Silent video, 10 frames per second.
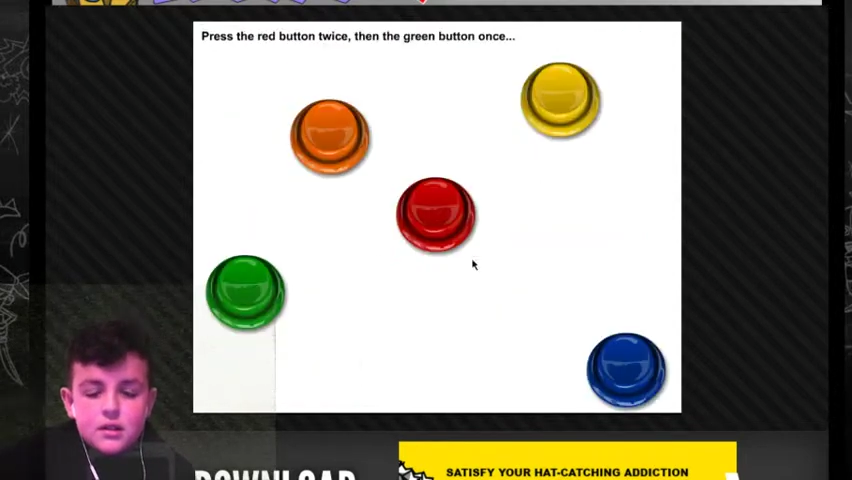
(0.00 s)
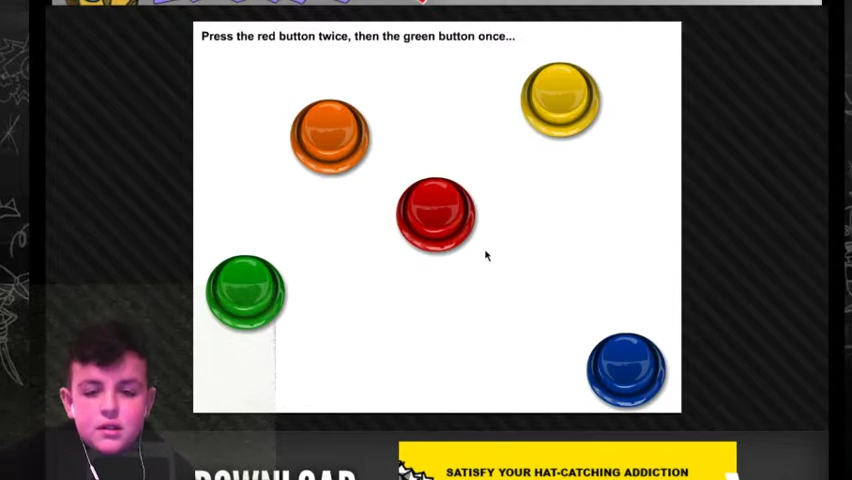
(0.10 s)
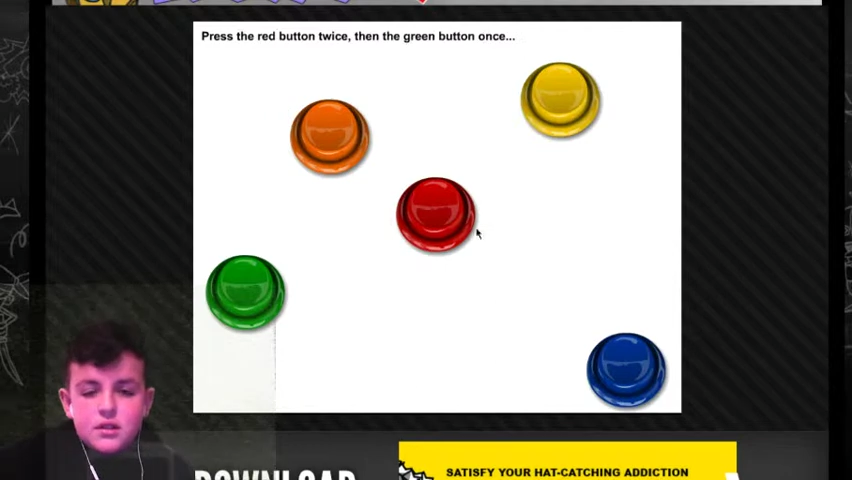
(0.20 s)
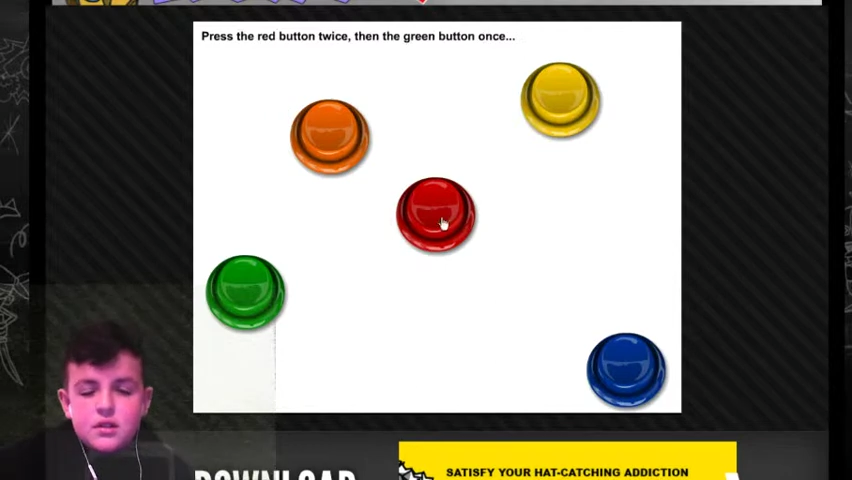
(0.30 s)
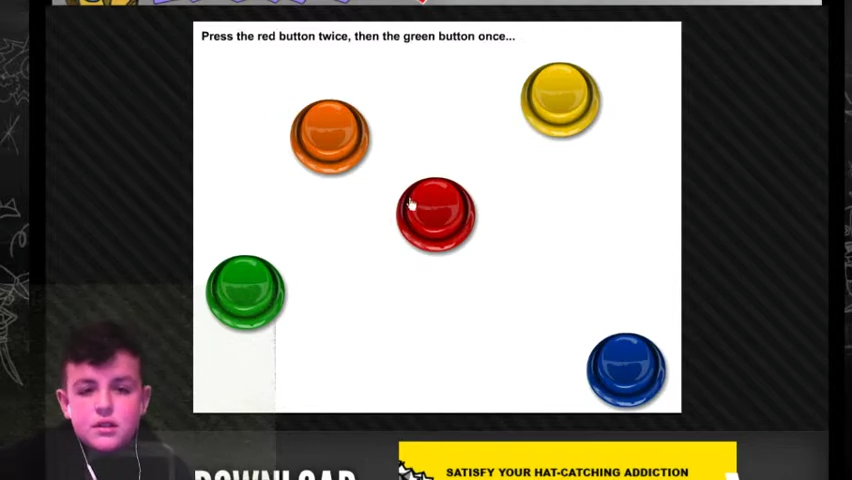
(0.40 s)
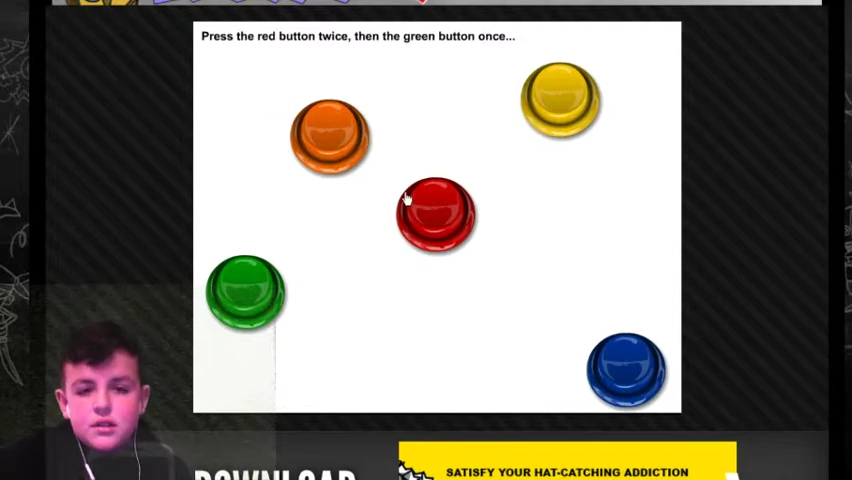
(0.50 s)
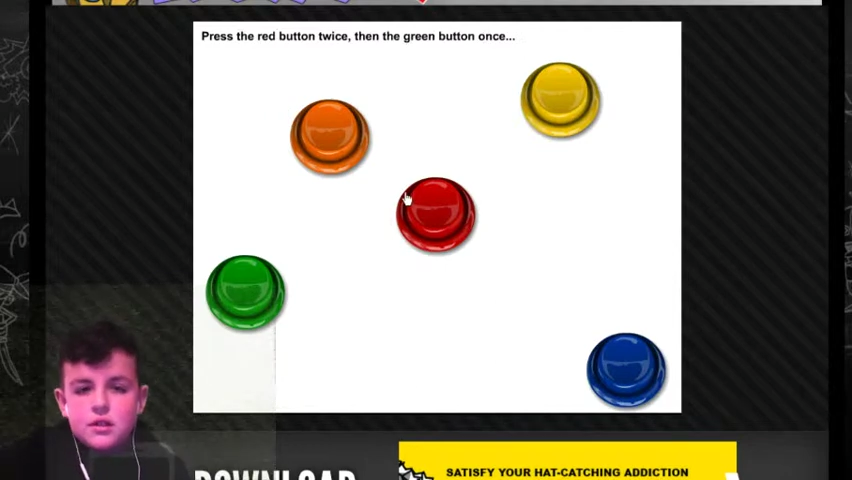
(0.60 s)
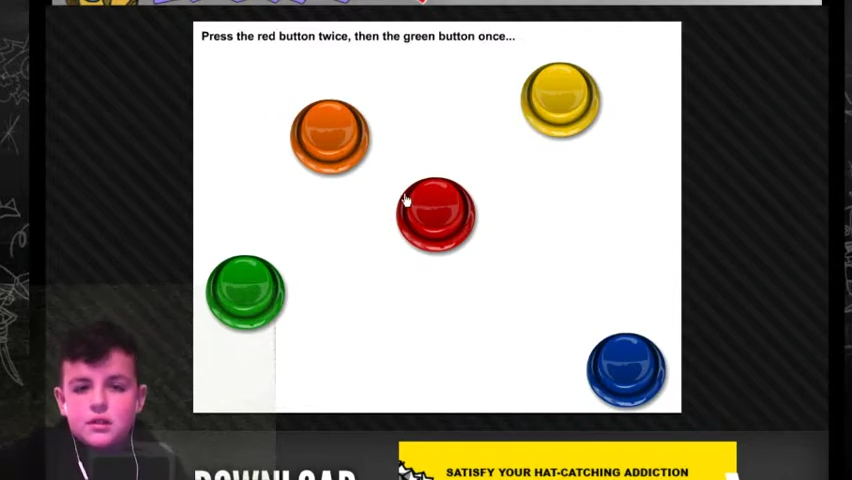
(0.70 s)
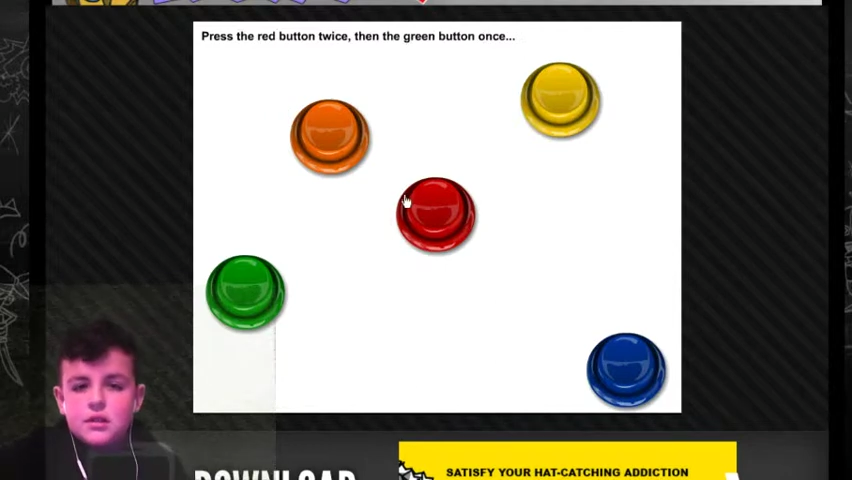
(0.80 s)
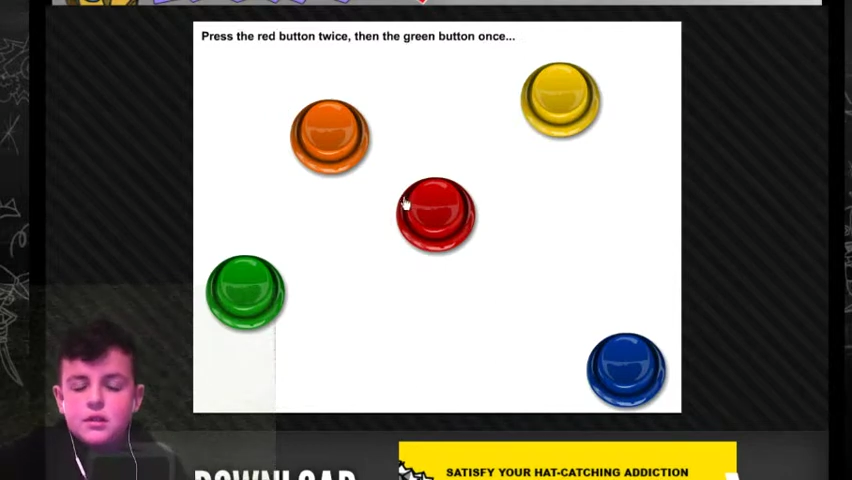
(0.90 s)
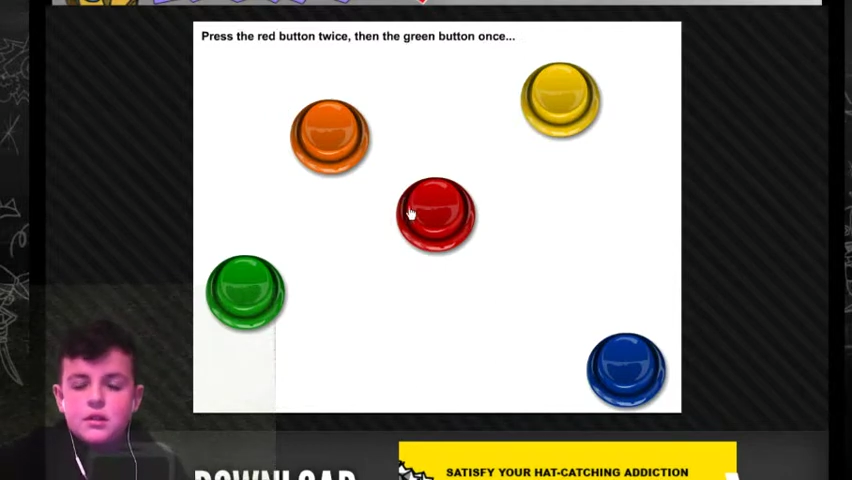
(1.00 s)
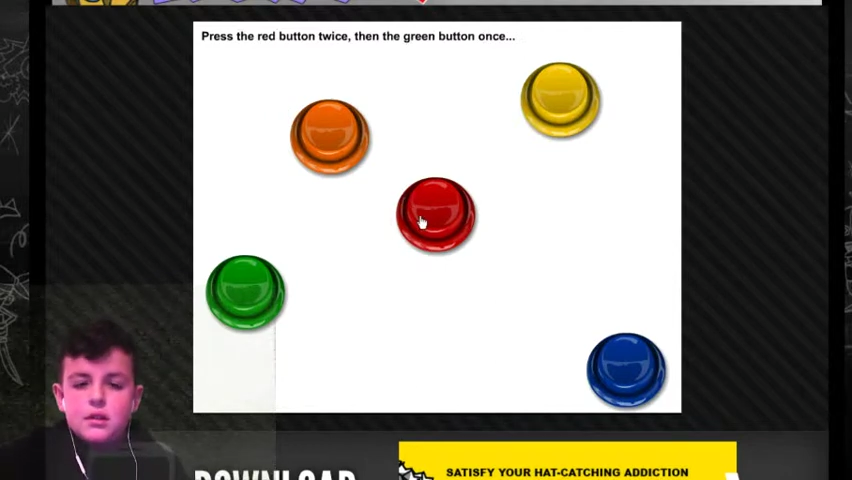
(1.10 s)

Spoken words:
Jesus.